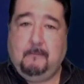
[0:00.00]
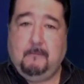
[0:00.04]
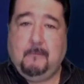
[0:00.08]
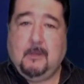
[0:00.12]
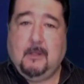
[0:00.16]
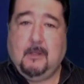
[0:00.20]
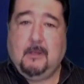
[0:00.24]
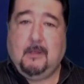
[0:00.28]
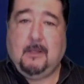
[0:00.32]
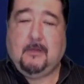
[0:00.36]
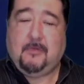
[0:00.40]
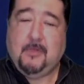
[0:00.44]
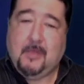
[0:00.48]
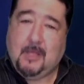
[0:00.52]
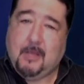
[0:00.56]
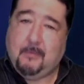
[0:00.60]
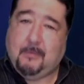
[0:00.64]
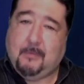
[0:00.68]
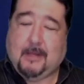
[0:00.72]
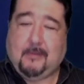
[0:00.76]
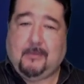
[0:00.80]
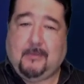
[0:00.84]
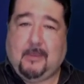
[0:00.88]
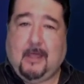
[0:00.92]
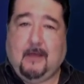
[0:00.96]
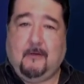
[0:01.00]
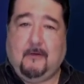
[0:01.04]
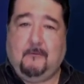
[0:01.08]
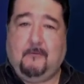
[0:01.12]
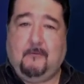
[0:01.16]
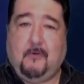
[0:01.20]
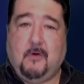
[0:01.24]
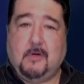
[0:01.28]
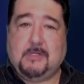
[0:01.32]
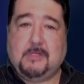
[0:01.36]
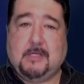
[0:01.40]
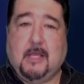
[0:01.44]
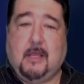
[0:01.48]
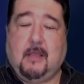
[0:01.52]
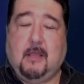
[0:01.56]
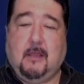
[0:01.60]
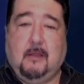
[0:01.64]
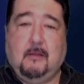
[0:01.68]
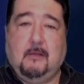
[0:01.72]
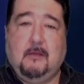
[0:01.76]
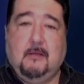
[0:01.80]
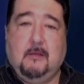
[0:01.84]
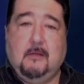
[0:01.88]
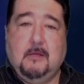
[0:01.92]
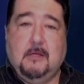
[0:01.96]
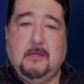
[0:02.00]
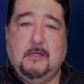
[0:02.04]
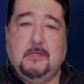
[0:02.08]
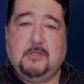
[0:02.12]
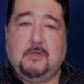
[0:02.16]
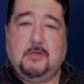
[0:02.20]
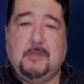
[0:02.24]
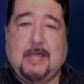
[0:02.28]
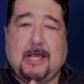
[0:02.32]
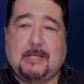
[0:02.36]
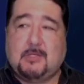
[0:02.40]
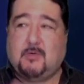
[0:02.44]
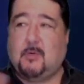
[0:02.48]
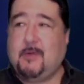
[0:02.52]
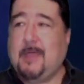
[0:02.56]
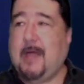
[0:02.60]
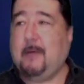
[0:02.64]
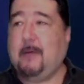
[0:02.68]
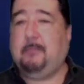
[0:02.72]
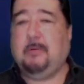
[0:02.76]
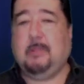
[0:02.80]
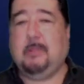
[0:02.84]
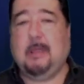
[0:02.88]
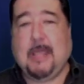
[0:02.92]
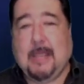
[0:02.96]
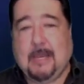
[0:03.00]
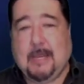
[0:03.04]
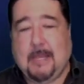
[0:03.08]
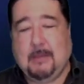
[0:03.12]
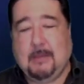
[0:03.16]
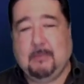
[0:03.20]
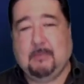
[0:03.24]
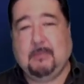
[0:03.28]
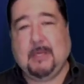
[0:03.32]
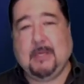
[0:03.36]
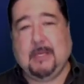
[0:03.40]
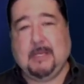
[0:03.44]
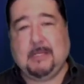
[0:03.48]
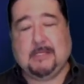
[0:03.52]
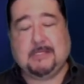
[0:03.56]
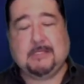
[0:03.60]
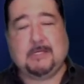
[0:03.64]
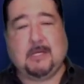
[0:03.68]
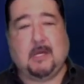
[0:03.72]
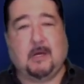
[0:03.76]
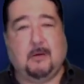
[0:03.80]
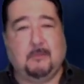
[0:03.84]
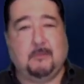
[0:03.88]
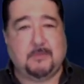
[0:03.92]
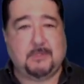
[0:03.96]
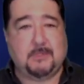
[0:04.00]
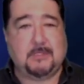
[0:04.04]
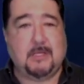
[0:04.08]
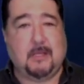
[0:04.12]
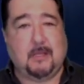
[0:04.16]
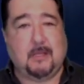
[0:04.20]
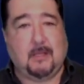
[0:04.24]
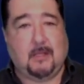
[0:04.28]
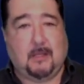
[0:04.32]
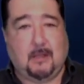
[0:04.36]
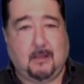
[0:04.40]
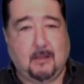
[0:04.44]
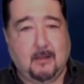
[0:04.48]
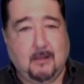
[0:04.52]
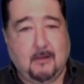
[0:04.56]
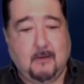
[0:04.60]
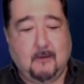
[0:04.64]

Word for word: Now think about that for a second. So that's where that planning piece comes in.